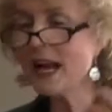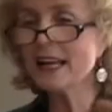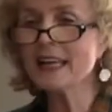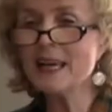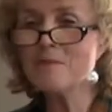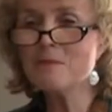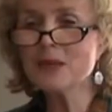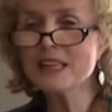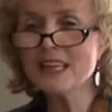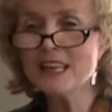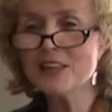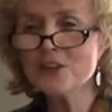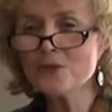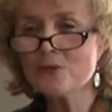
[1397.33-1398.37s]
I can't
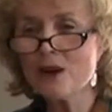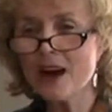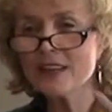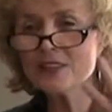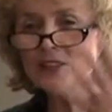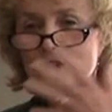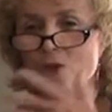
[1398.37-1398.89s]
begin to write a